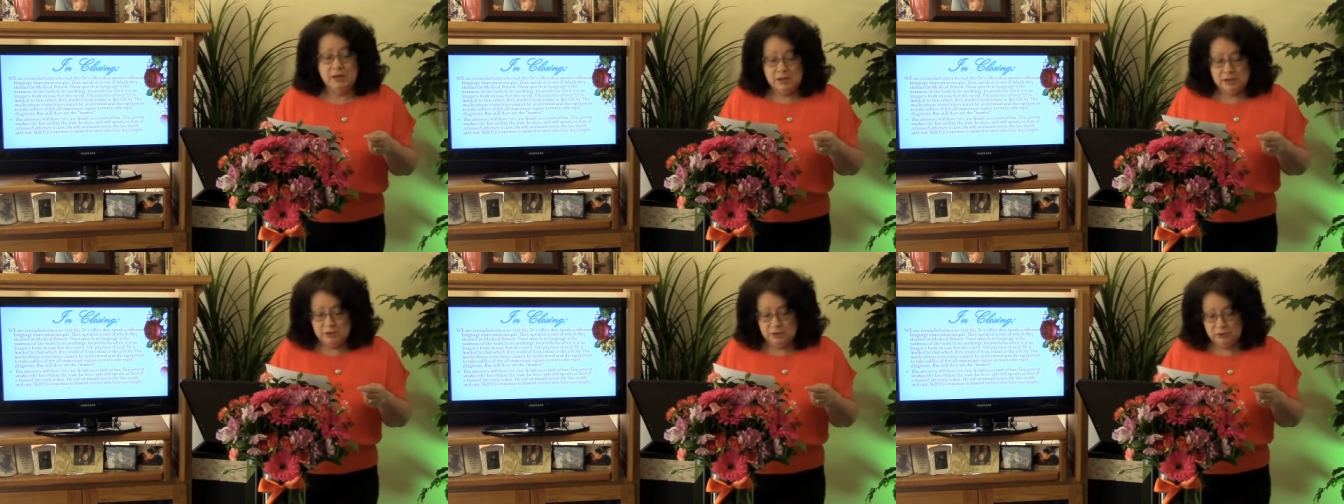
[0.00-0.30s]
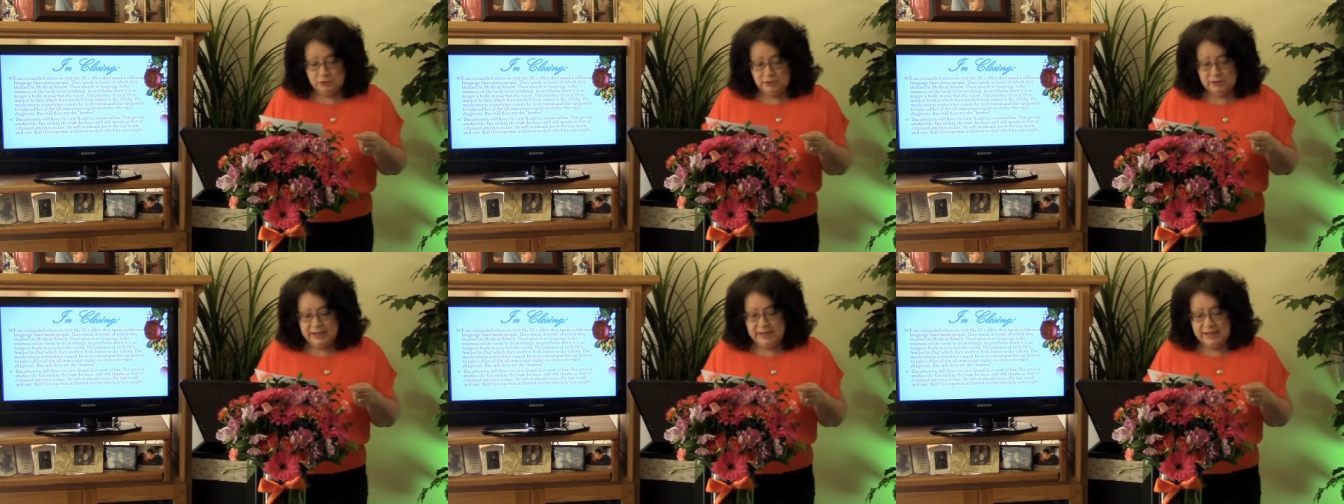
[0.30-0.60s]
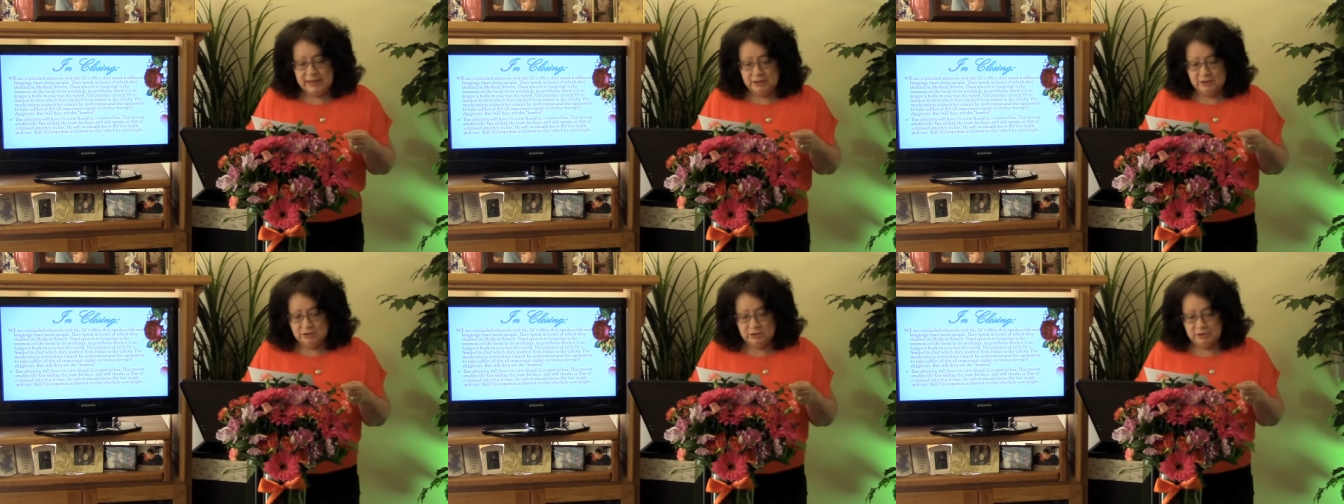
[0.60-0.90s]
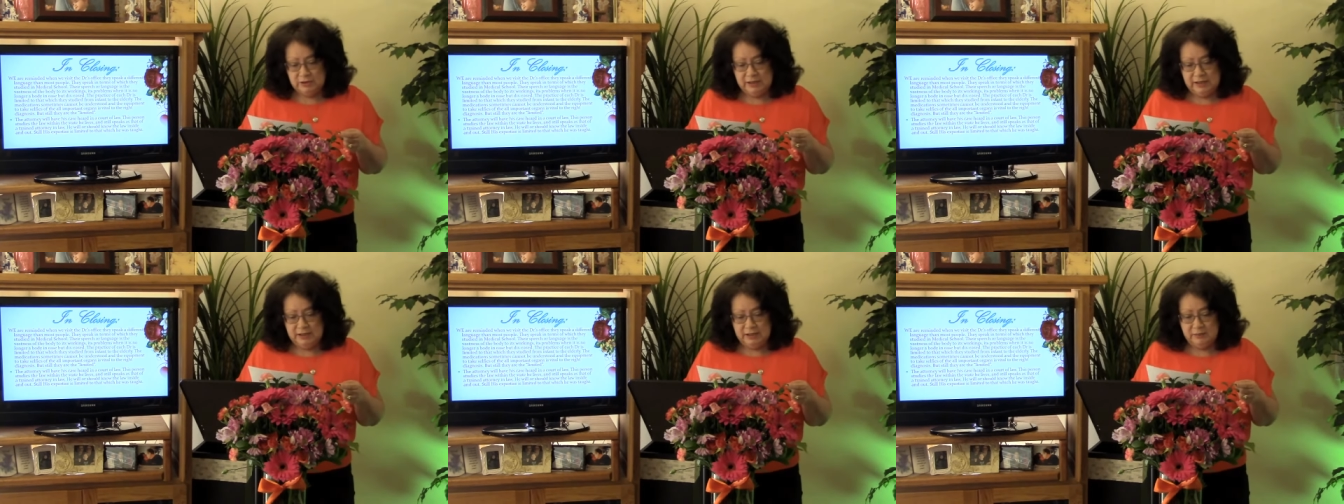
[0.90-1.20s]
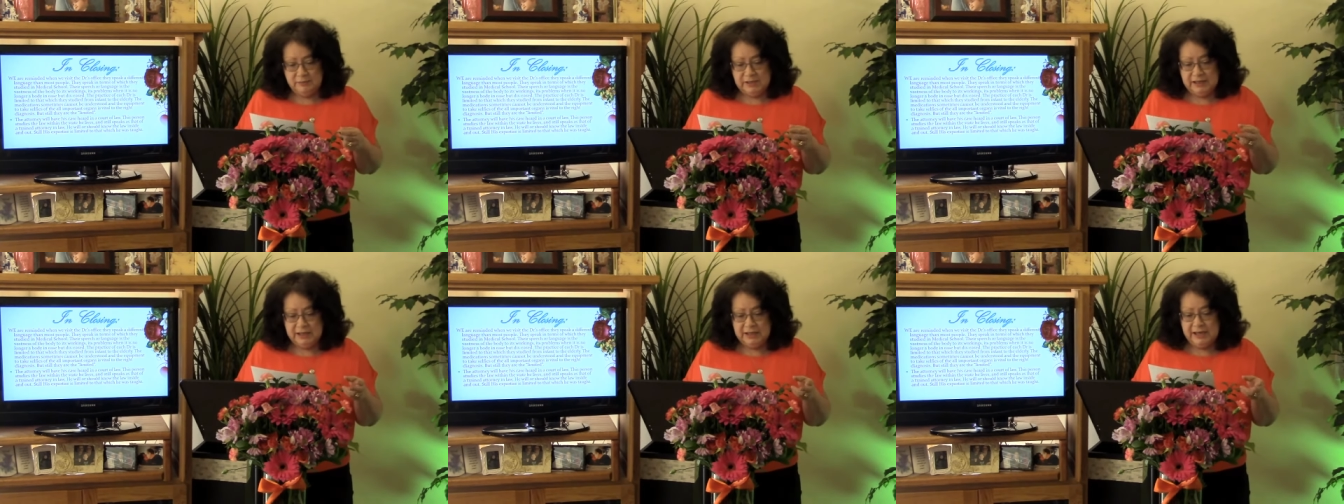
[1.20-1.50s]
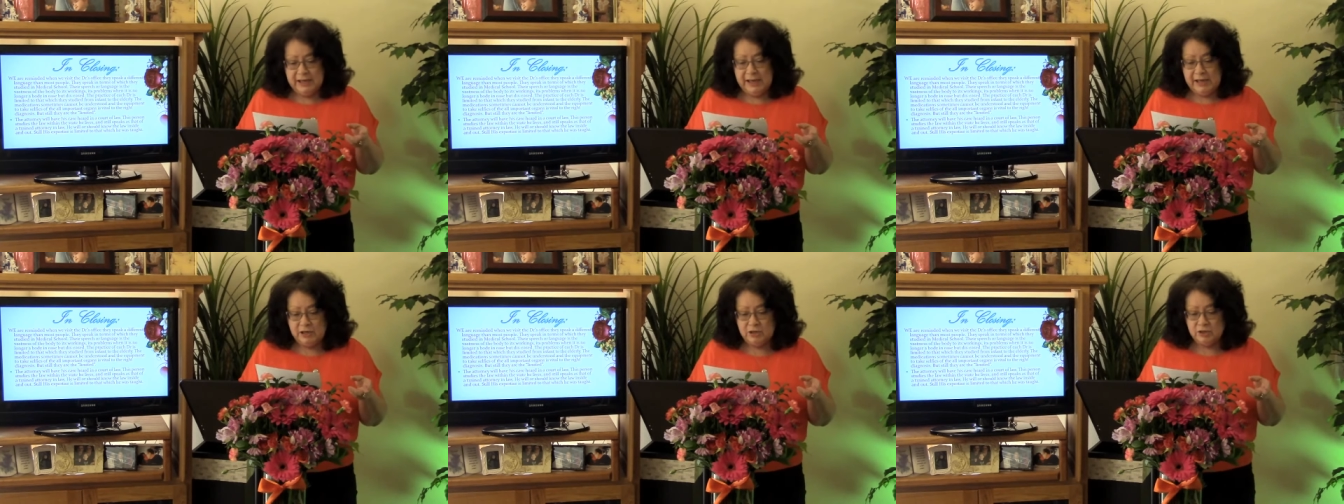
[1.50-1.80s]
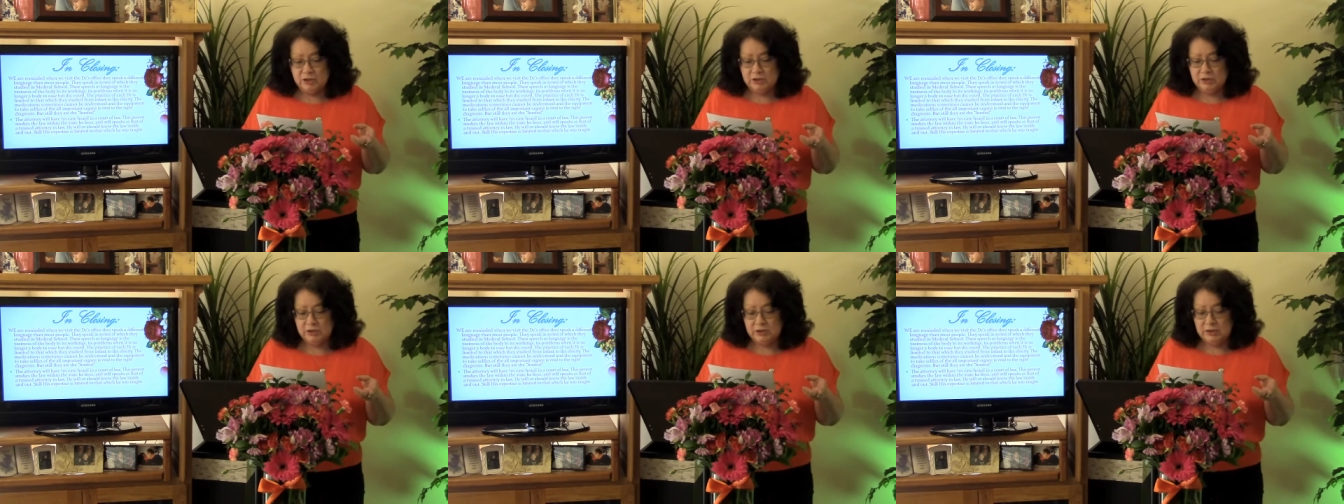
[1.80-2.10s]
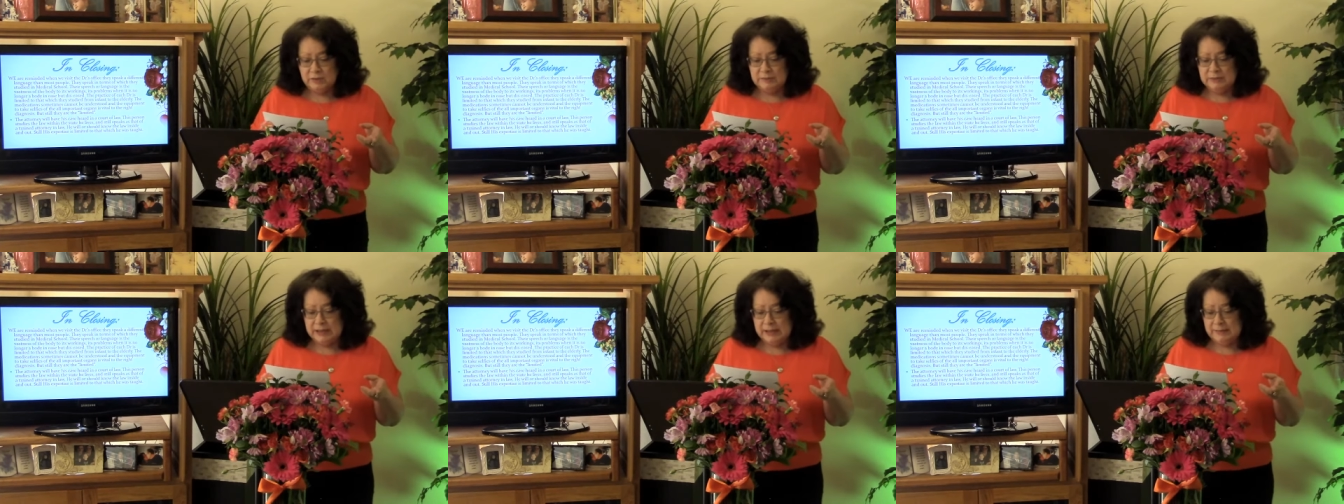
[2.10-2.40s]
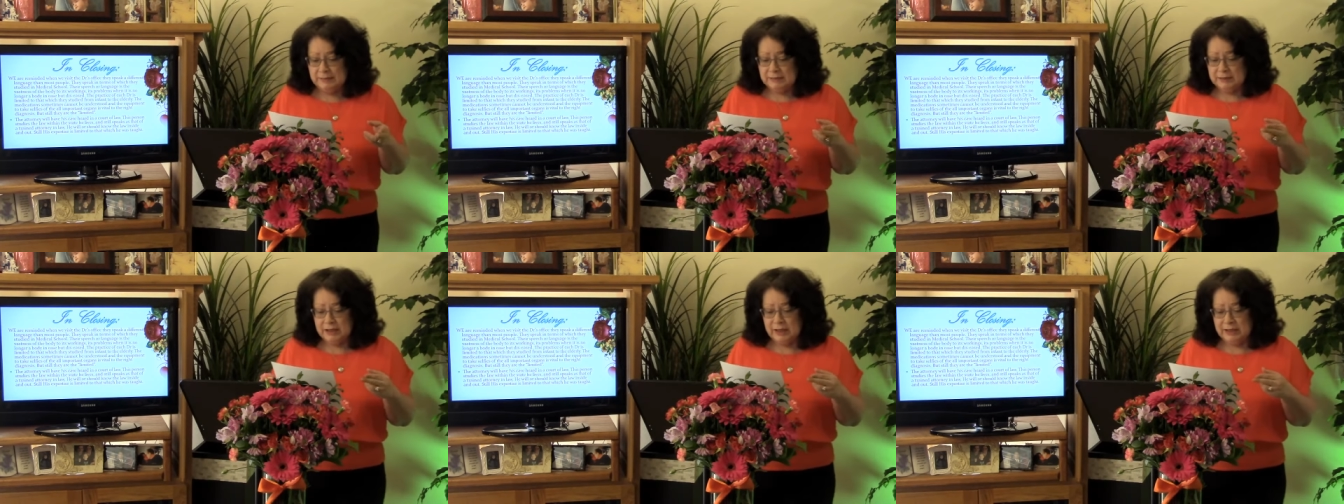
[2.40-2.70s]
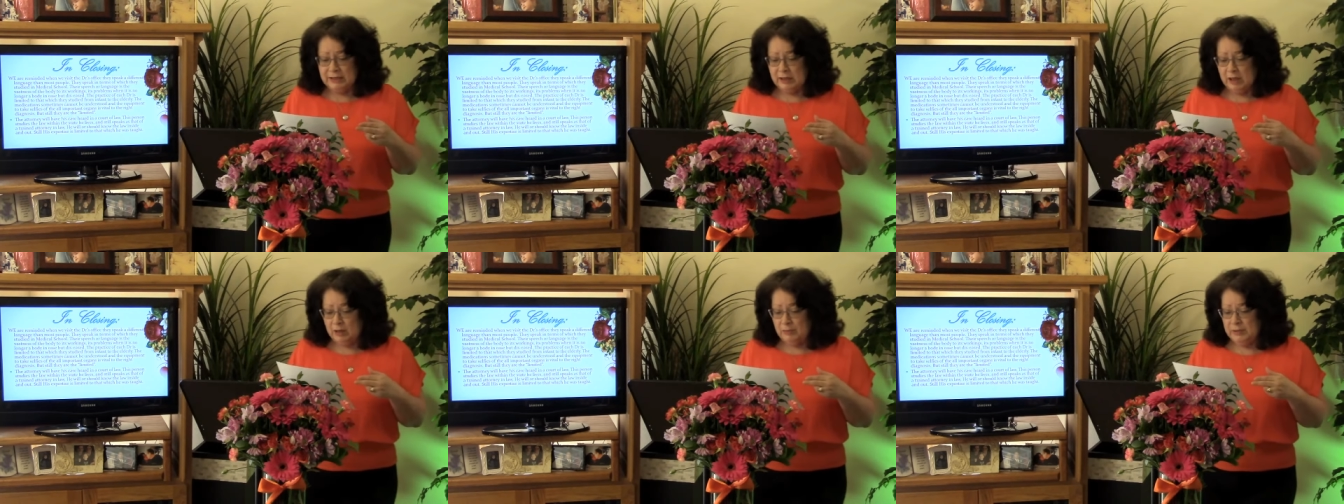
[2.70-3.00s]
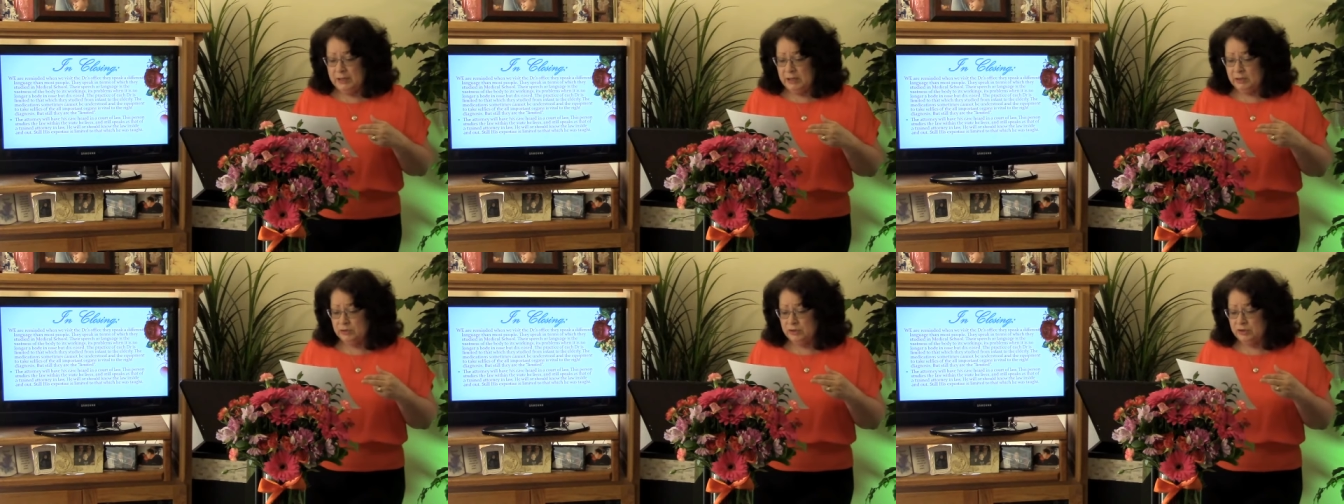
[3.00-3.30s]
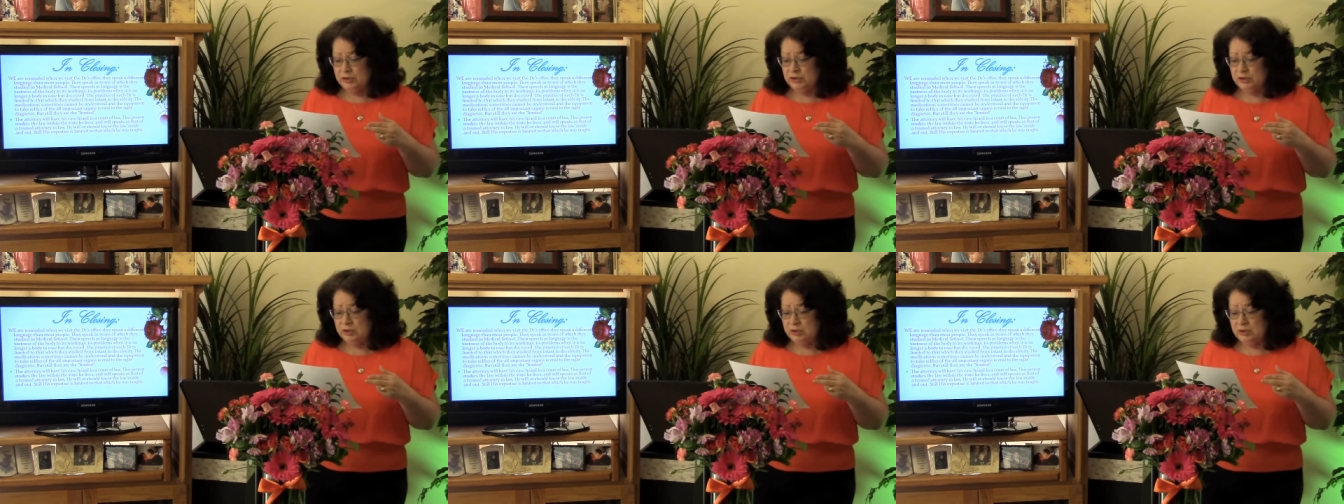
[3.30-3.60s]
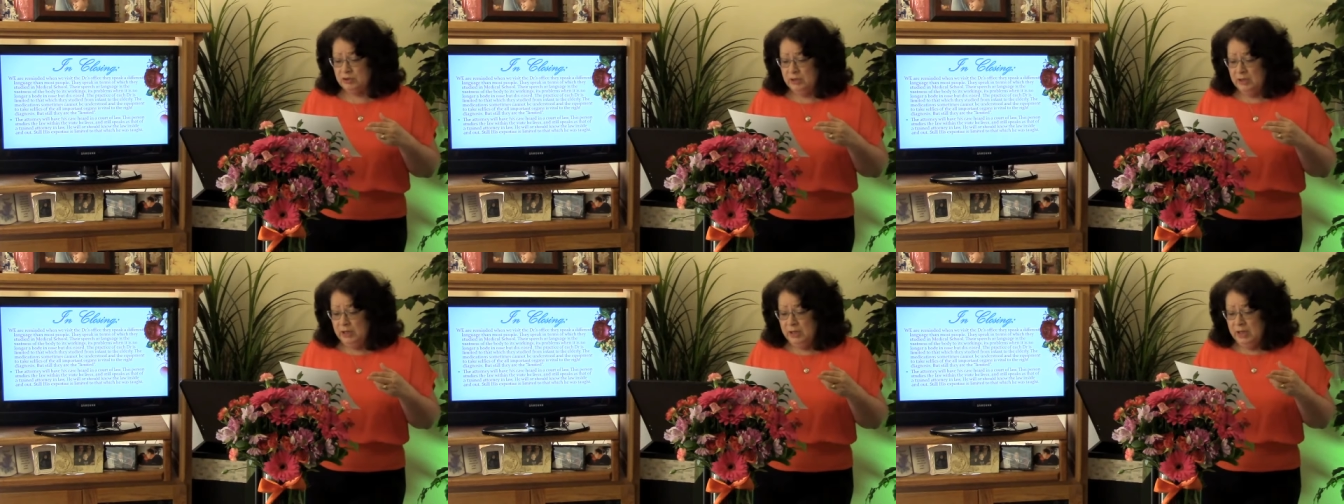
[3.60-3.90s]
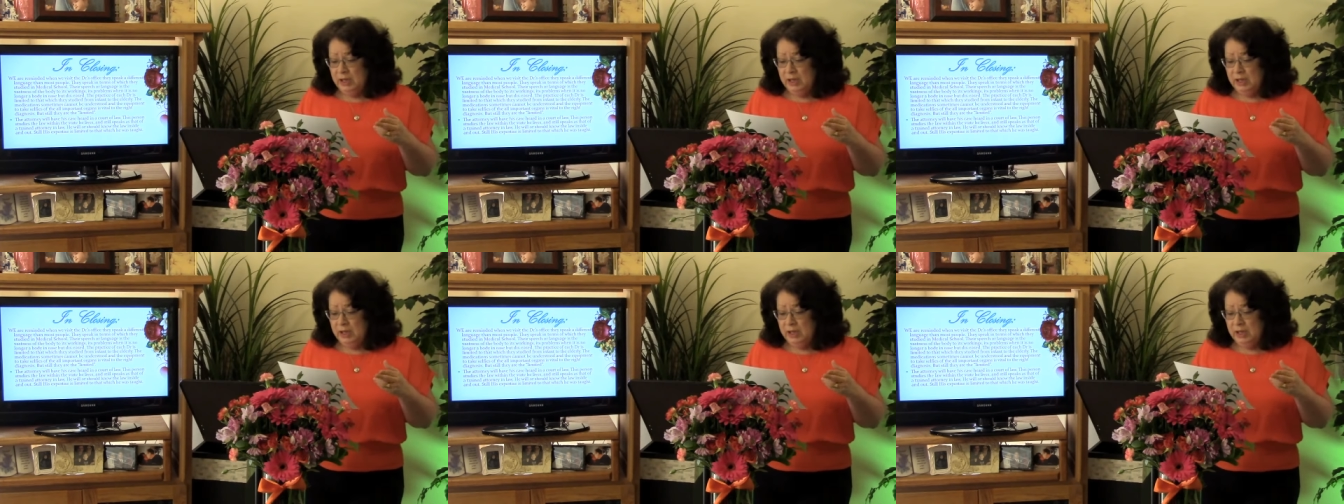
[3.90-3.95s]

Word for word: to the elderly. The medication sometimes cannot be understood,